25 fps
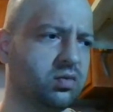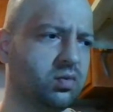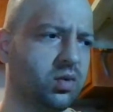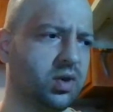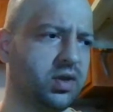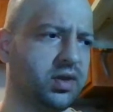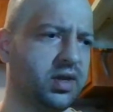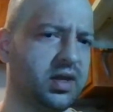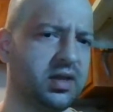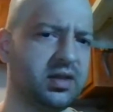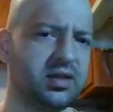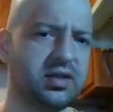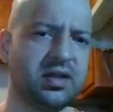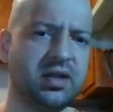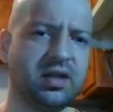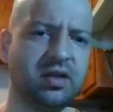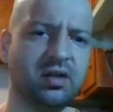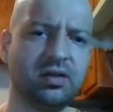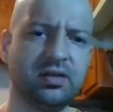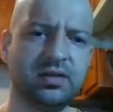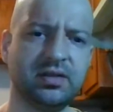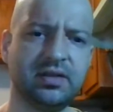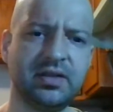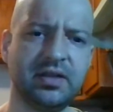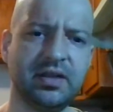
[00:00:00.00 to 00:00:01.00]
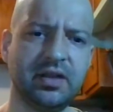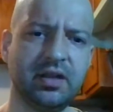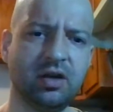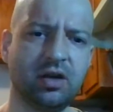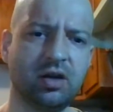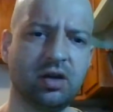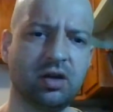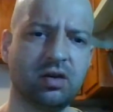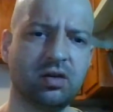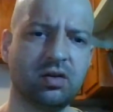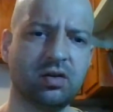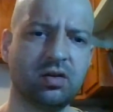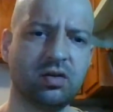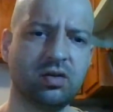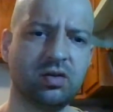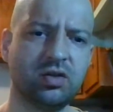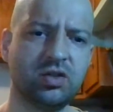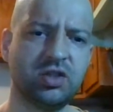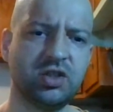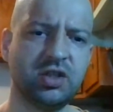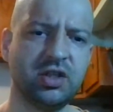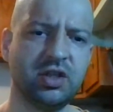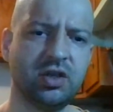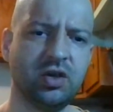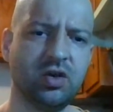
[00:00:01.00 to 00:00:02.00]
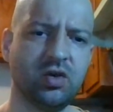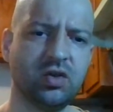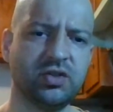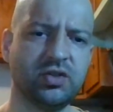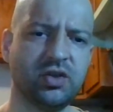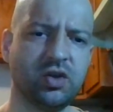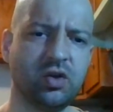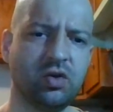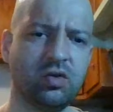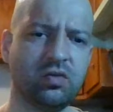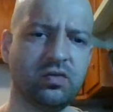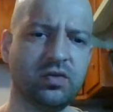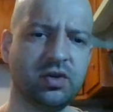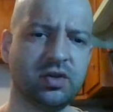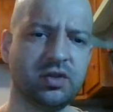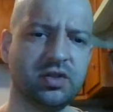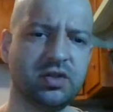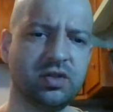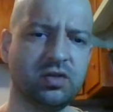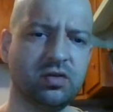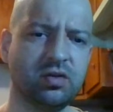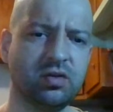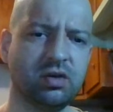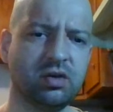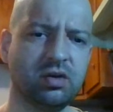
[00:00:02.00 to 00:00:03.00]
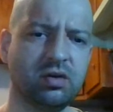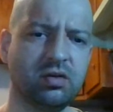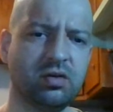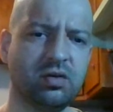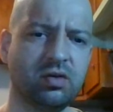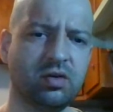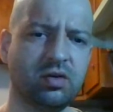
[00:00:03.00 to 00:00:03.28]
when they kill deer. She goes over to